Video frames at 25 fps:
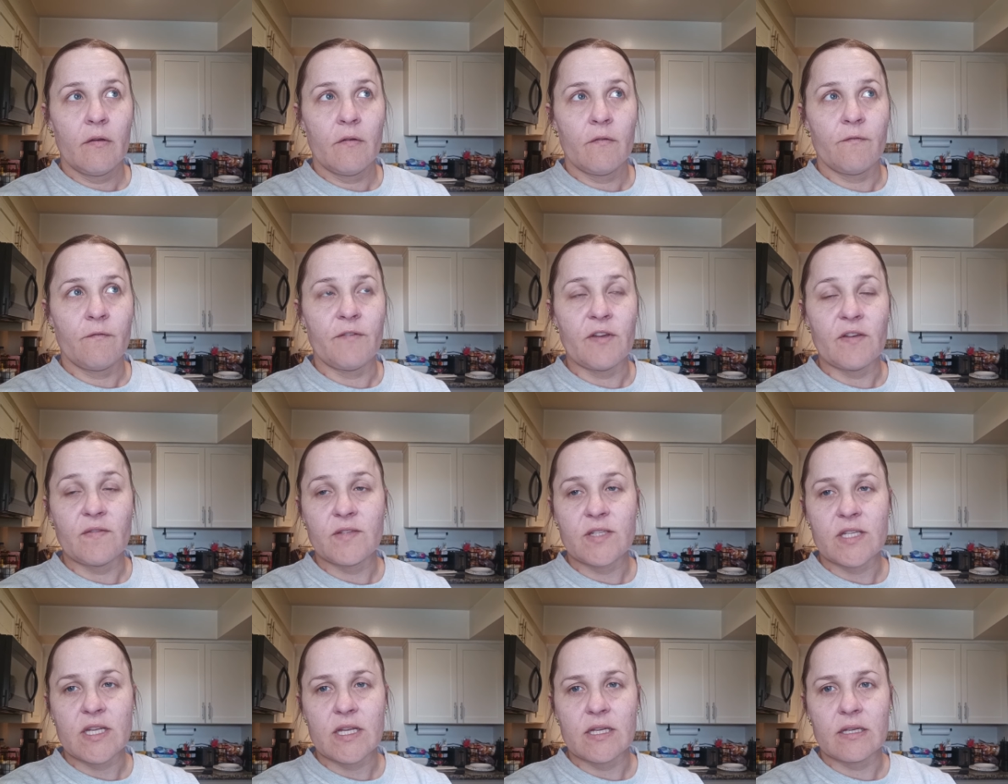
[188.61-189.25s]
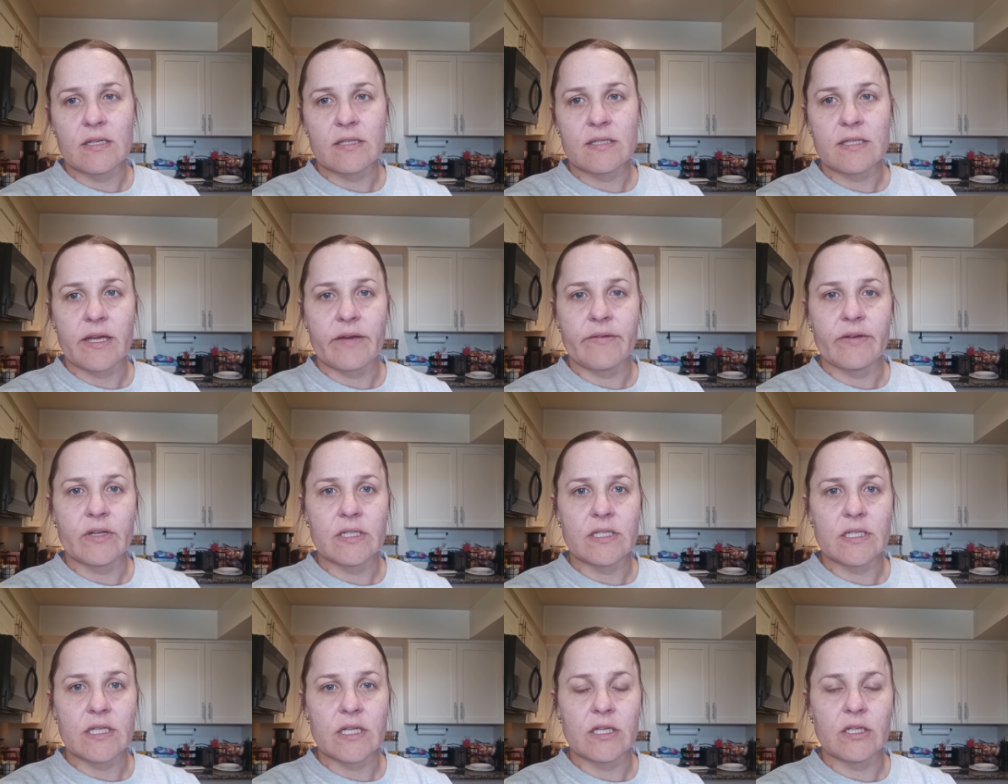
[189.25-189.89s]
15 to
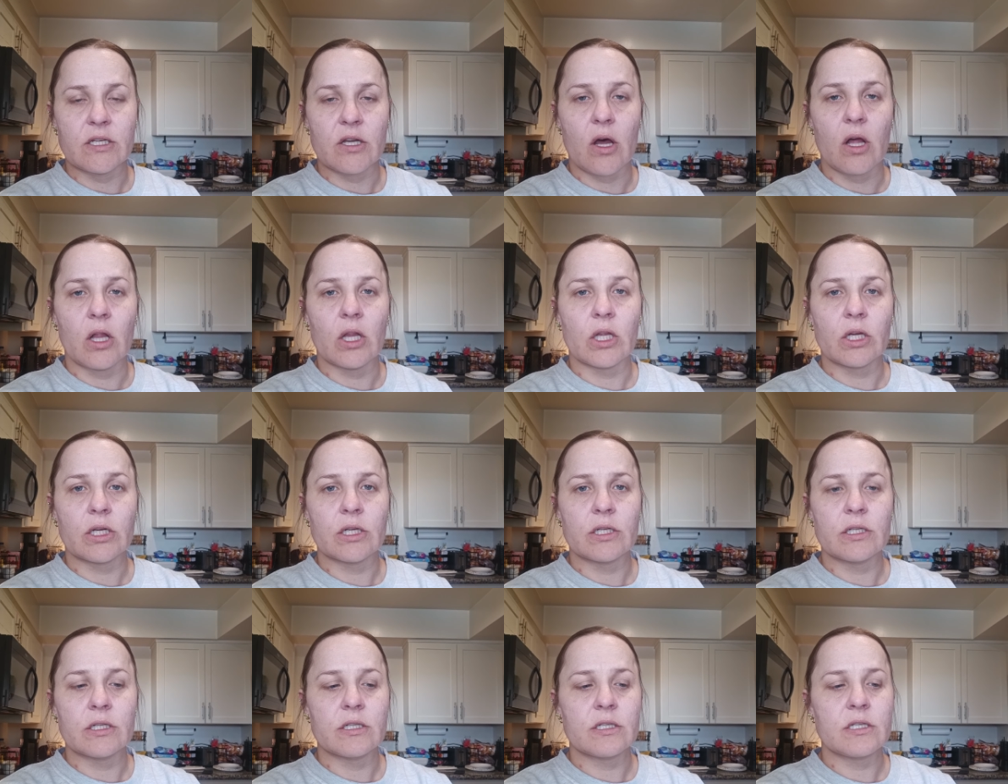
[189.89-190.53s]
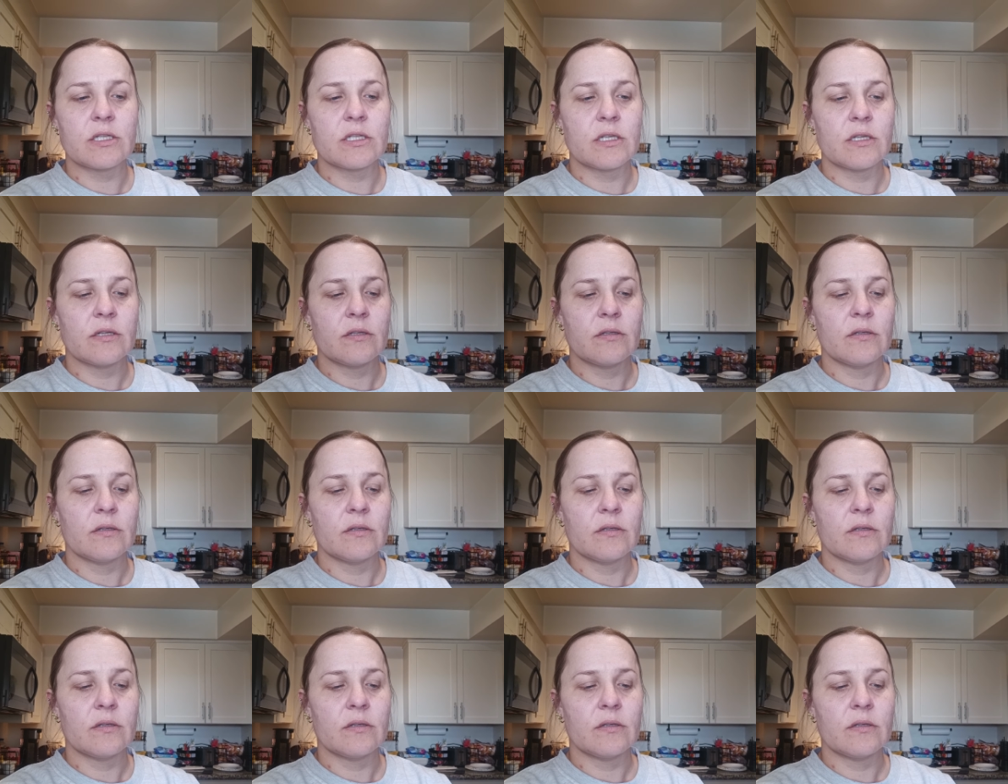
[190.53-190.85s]
$17